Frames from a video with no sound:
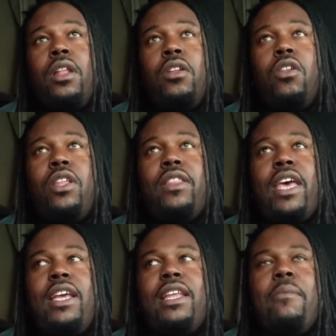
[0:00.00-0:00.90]
The only
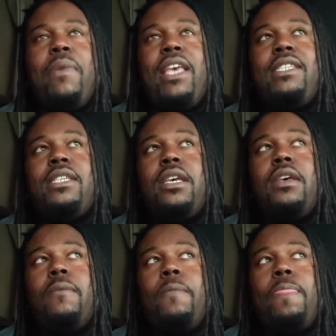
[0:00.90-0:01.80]
thing that makes
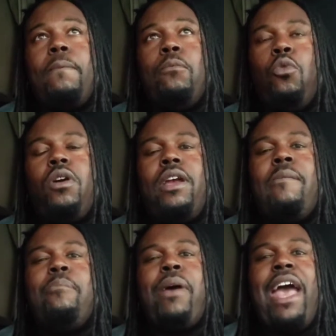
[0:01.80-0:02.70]
it more
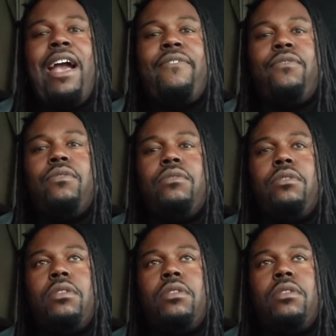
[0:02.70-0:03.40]
impactful